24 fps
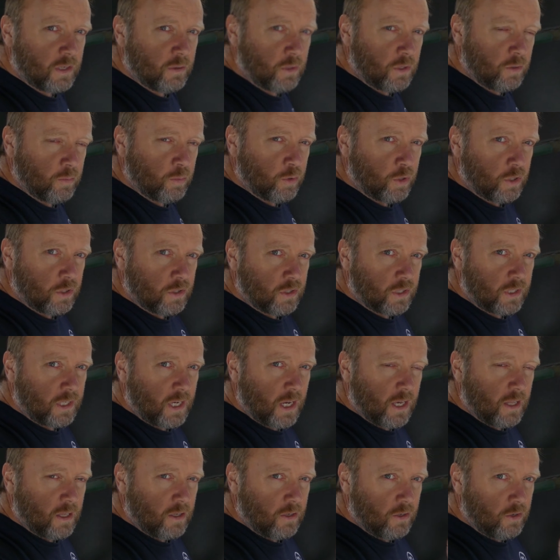When you put it
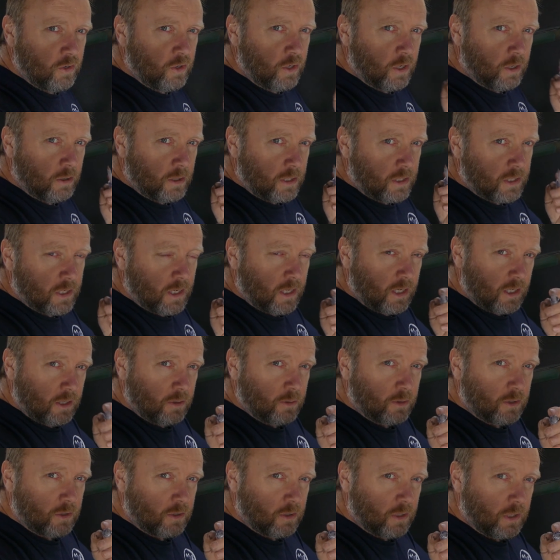together you know exactly
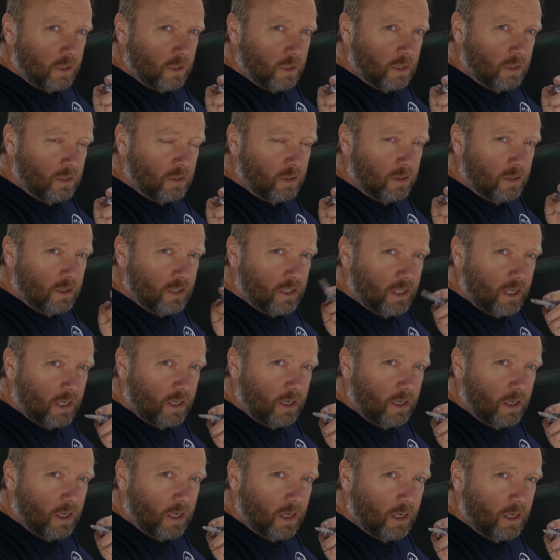what's going on, and the
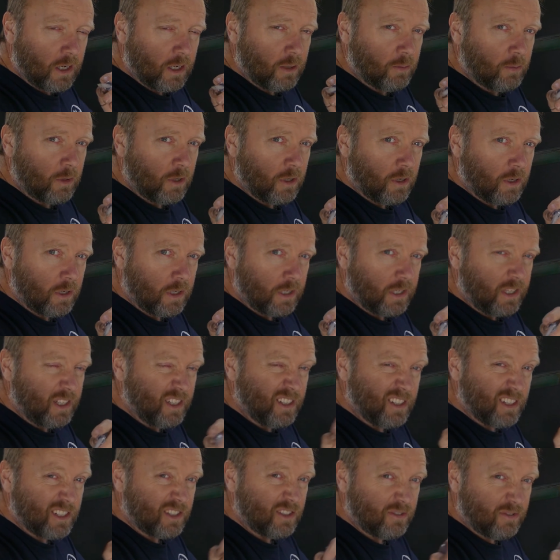second guy to come along,
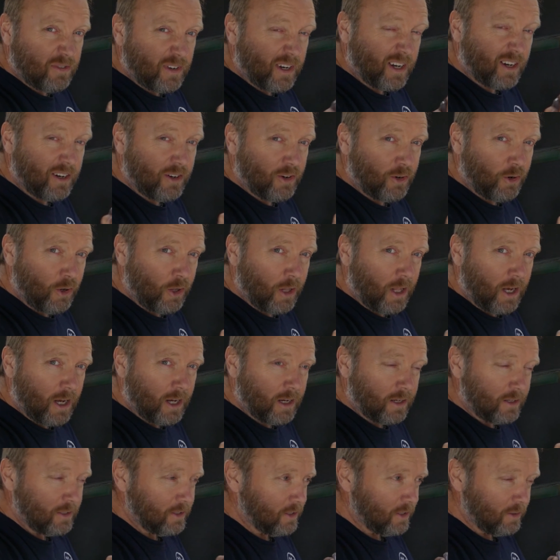he has to figure it all
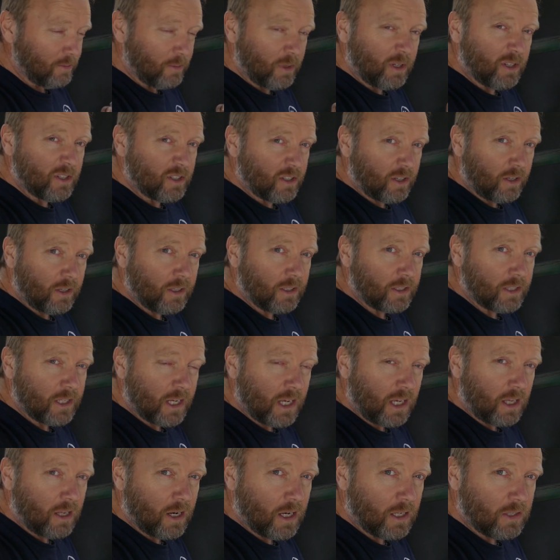out. So I'm just going to
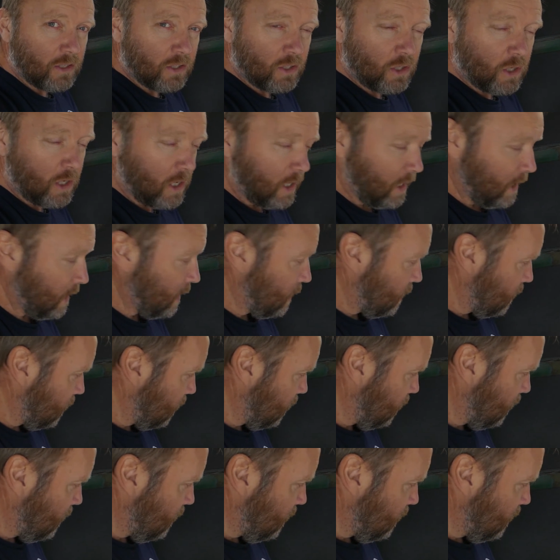take it out and start again.